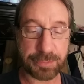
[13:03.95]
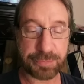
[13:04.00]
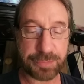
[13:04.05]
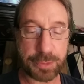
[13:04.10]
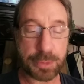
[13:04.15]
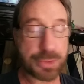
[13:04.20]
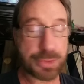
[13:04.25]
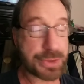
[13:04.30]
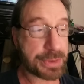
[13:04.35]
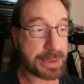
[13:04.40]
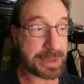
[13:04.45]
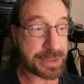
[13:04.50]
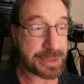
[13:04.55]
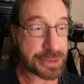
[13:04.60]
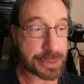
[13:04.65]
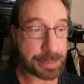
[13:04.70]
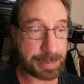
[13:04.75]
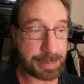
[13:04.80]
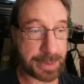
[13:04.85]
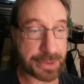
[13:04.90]
future,
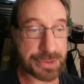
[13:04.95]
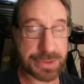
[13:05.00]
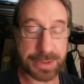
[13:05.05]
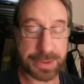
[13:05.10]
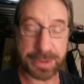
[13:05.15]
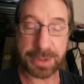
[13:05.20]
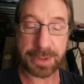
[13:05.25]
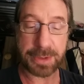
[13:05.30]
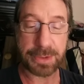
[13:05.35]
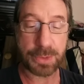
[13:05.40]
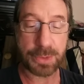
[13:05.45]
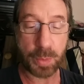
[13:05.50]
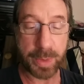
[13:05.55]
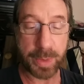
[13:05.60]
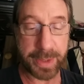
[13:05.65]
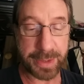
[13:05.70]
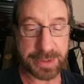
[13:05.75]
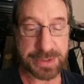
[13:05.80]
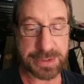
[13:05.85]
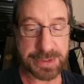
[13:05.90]
especially here in the
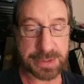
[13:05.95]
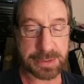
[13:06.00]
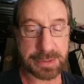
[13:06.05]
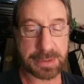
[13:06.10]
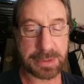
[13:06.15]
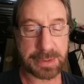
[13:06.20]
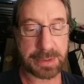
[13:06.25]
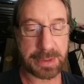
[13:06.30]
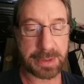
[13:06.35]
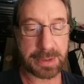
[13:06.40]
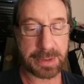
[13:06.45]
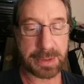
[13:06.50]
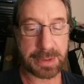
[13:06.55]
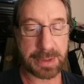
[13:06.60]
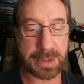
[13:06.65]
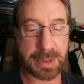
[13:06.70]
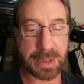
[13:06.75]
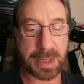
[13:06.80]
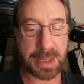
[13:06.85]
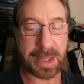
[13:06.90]
West,
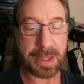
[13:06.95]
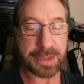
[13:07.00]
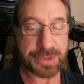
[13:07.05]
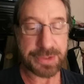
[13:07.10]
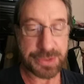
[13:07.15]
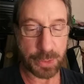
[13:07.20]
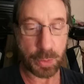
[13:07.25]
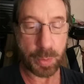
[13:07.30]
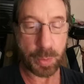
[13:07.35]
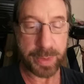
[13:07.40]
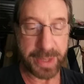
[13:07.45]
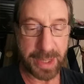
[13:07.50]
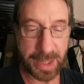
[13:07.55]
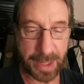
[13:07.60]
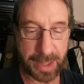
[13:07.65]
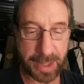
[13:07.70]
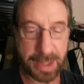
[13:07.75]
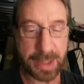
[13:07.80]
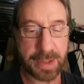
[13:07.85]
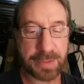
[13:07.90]
until we
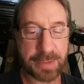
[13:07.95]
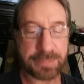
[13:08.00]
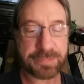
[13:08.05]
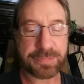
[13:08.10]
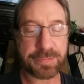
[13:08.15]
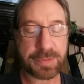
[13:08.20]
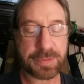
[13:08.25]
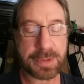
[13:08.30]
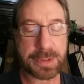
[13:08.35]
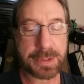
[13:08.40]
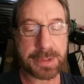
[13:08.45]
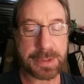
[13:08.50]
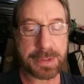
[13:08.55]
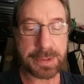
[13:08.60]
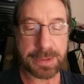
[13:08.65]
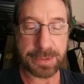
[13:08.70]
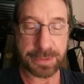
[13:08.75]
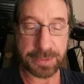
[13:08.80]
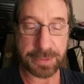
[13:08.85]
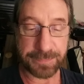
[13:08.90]
have
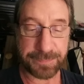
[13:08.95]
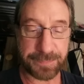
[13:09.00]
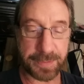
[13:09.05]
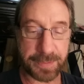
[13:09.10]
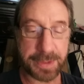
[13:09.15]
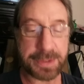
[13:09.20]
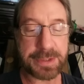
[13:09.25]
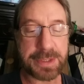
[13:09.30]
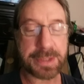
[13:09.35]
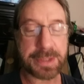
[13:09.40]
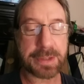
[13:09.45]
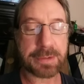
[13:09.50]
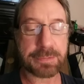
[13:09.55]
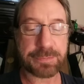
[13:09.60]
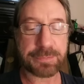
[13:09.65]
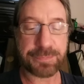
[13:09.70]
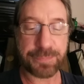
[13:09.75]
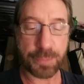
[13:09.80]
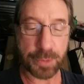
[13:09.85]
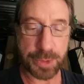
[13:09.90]
the funding
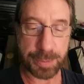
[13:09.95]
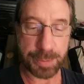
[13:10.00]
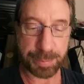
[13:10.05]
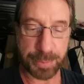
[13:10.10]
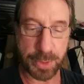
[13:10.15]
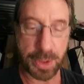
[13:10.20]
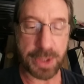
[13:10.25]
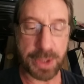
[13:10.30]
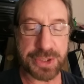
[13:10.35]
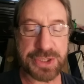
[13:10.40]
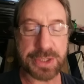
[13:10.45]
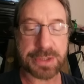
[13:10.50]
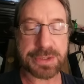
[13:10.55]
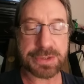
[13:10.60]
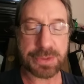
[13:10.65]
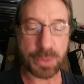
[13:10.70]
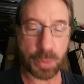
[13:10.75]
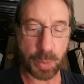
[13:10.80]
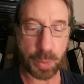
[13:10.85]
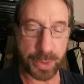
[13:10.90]
for the projects
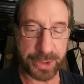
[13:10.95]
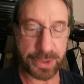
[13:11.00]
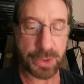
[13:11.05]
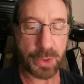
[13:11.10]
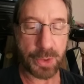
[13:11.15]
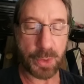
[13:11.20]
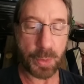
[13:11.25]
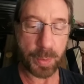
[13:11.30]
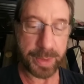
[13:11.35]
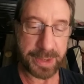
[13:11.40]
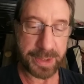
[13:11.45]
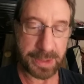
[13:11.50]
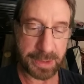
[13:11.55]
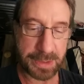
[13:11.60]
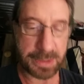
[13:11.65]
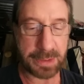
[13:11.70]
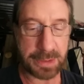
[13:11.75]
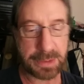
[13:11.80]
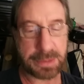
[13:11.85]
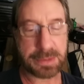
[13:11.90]
that we know we
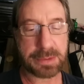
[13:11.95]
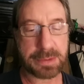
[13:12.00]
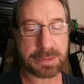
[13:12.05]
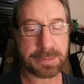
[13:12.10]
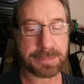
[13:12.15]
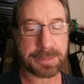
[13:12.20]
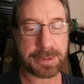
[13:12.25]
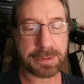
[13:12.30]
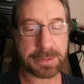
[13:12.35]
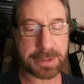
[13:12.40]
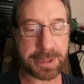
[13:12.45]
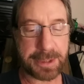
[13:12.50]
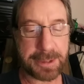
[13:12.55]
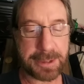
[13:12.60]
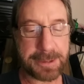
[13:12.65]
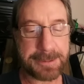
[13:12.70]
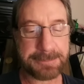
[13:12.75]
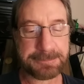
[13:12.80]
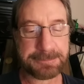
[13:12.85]
need, okay?